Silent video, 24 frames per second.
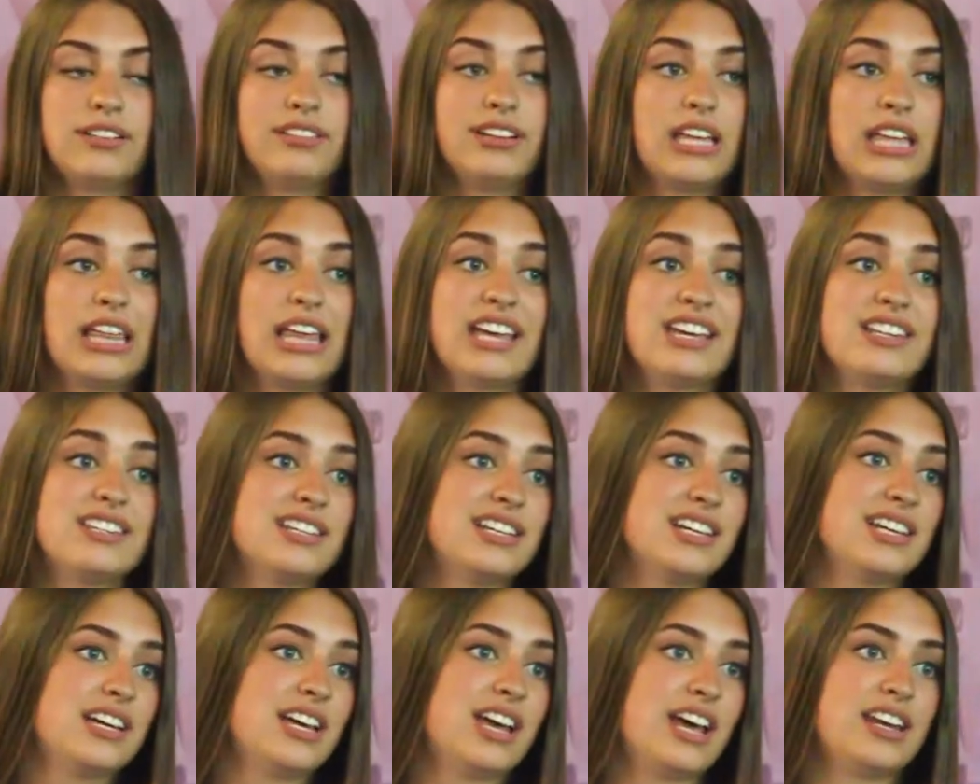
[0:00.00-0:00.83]
really liked
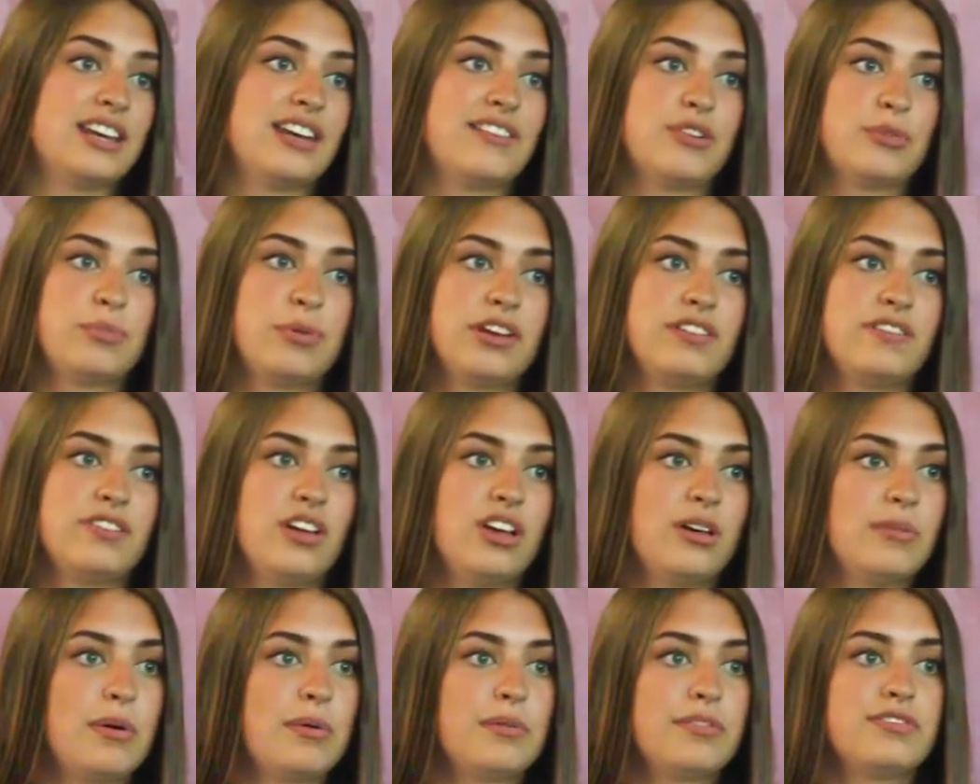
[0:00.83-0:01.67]
it. I'd never played
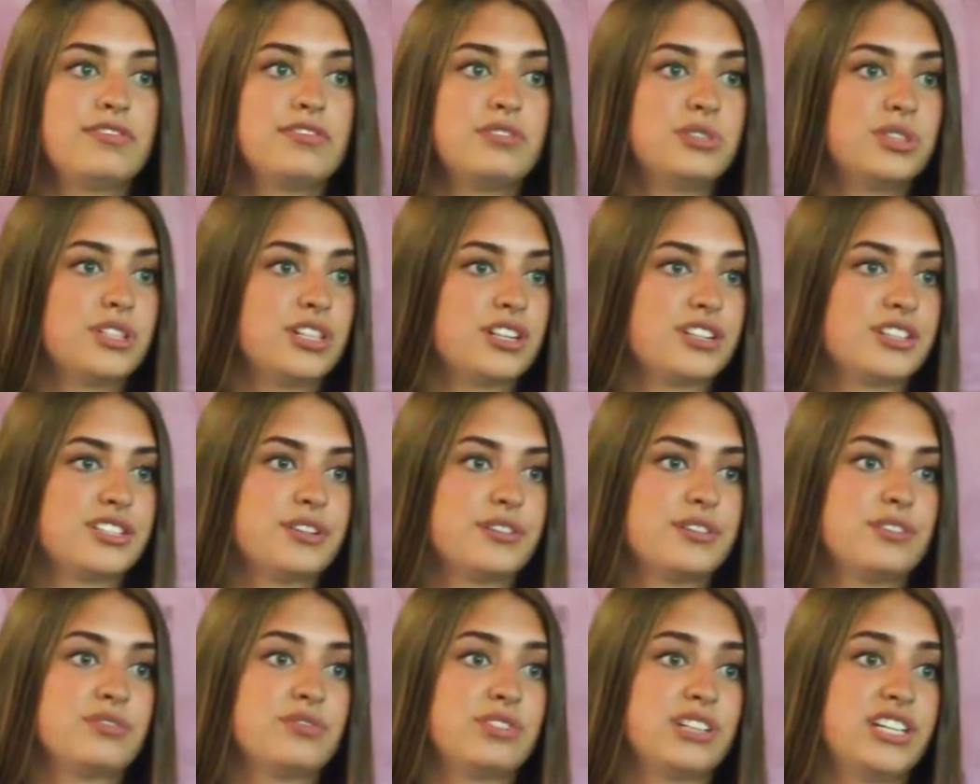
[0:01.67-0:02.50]
volleyball before, so it
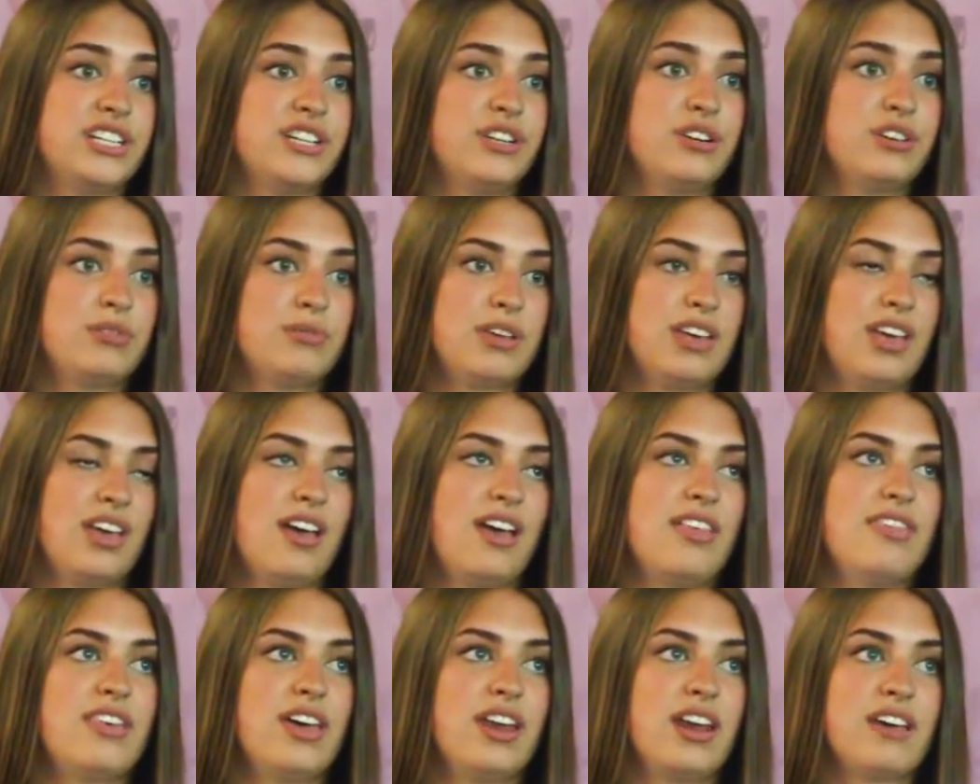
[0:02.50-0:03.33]
was really new to me.
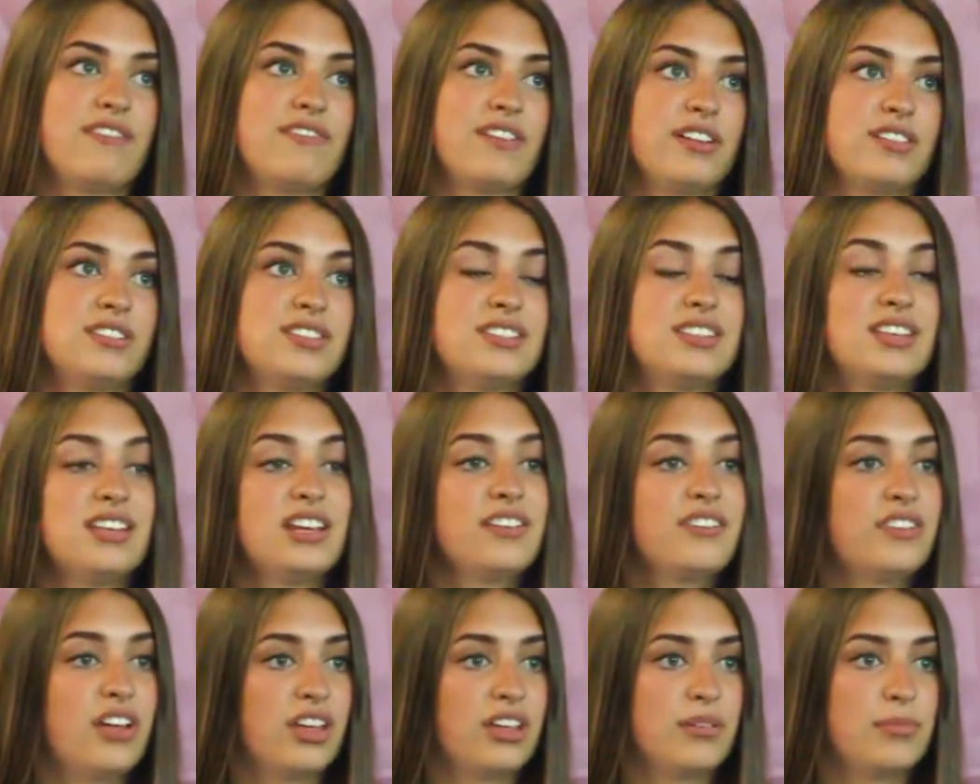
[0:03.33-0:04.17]
And then I found sitting
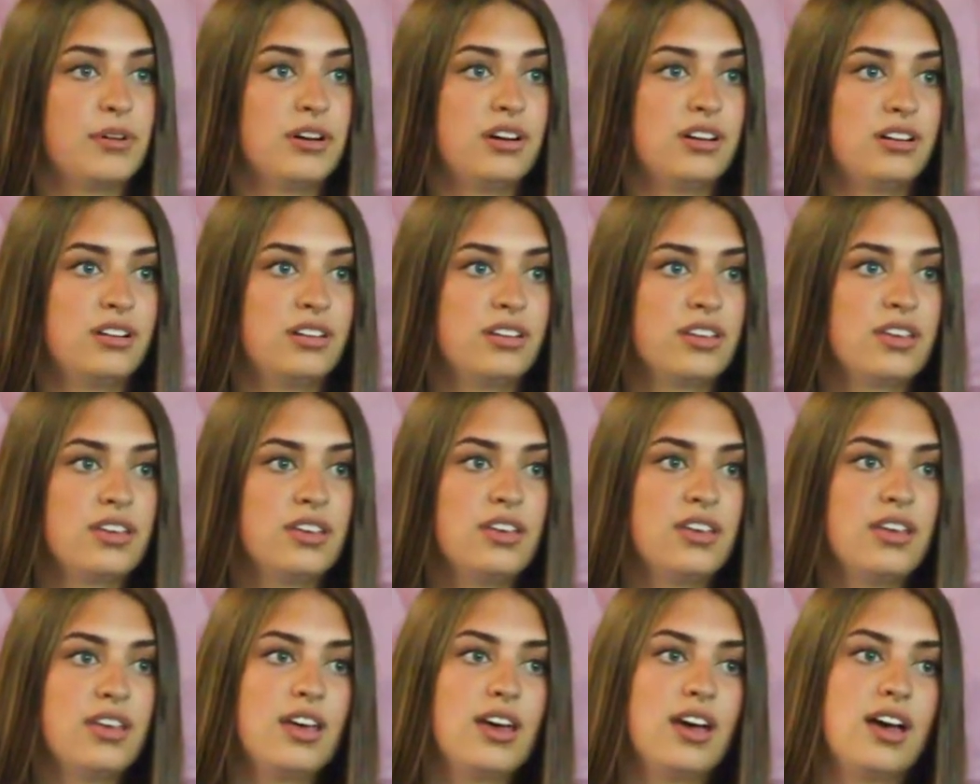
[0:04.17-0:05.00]
volleyball
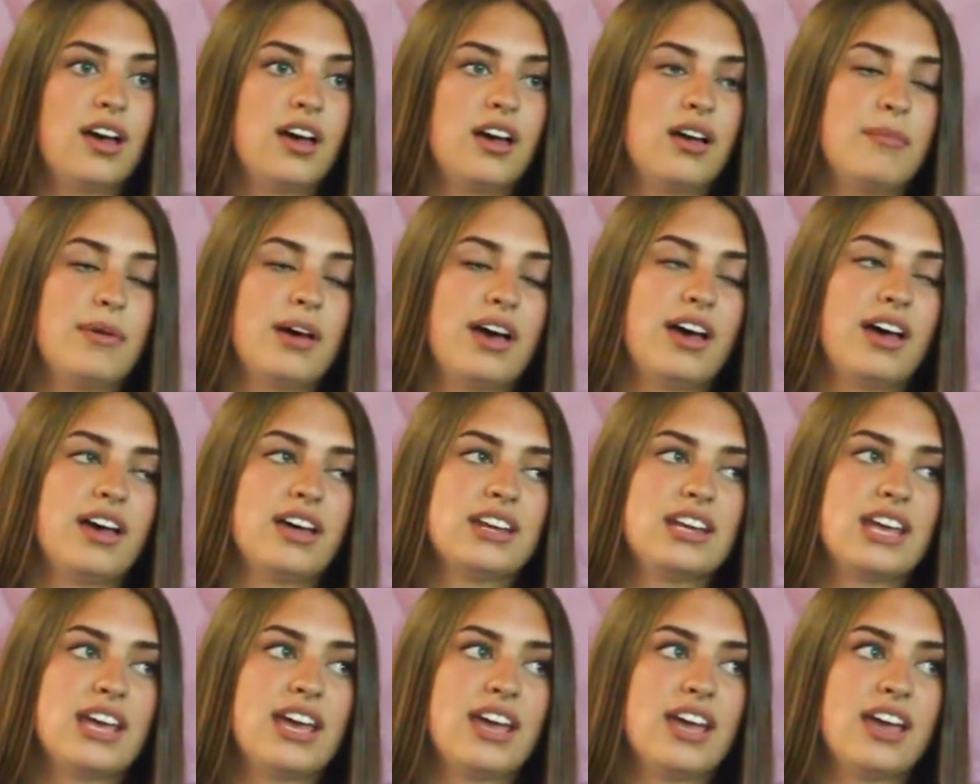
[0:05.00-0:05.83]

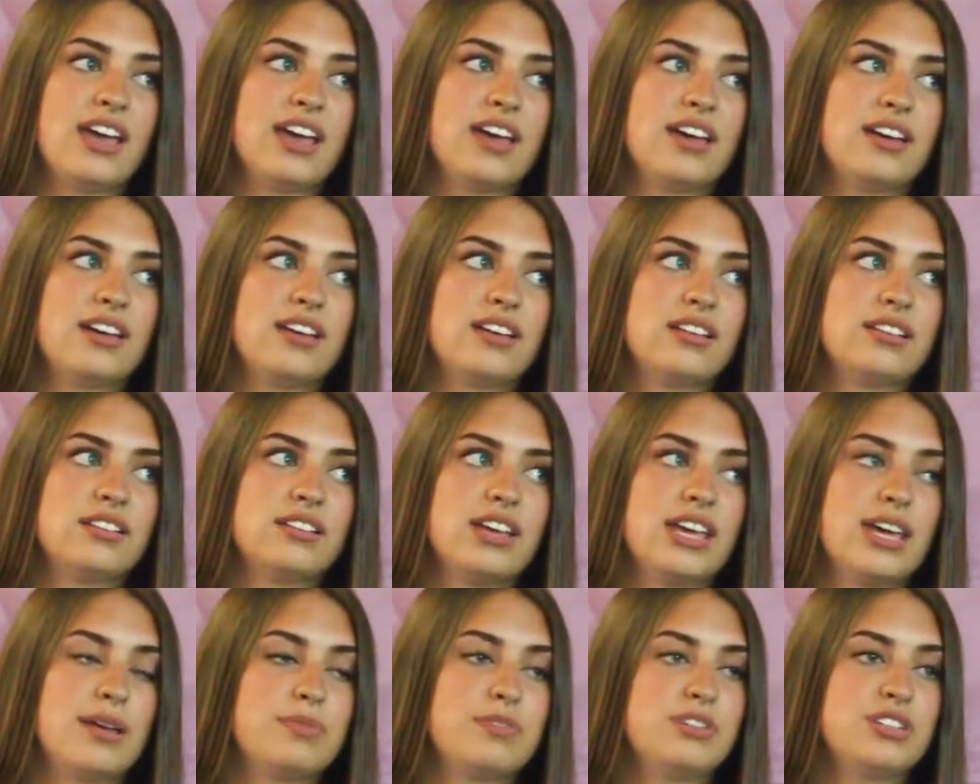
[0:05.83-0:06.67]
at a
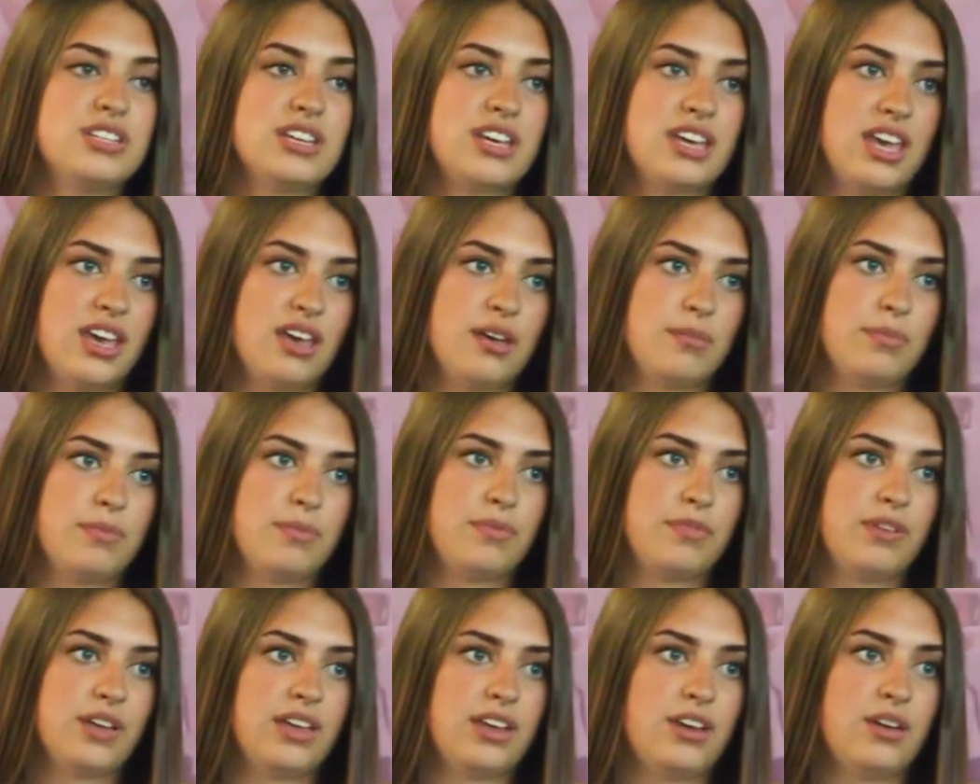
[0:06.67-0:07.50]
amputee camp
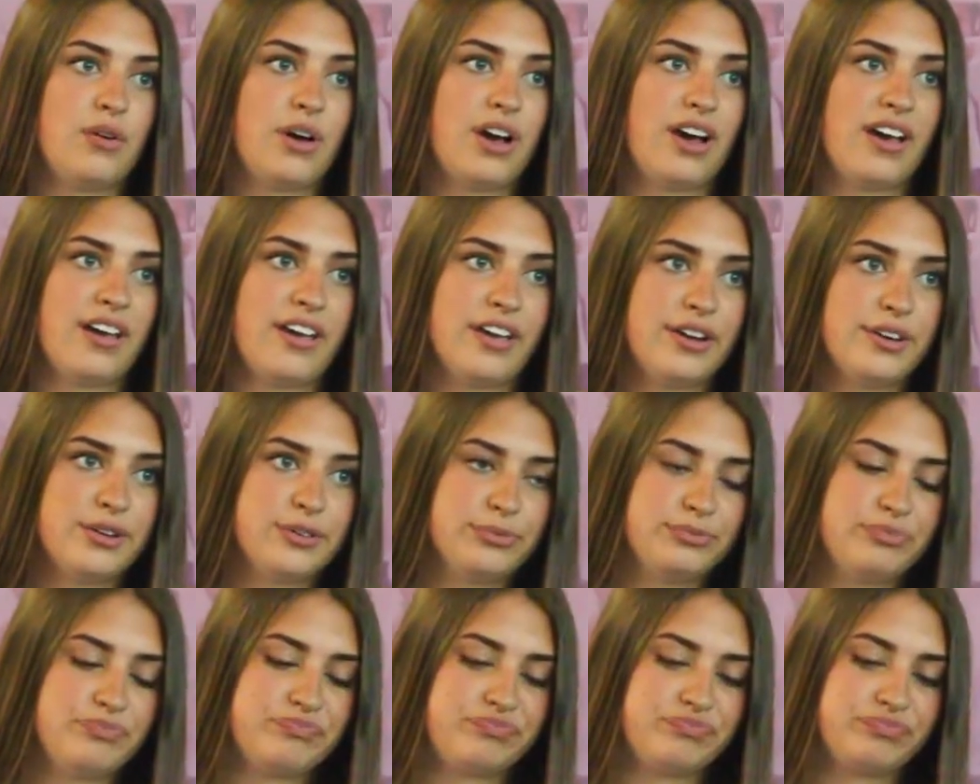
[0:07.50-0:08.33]
in Ohio.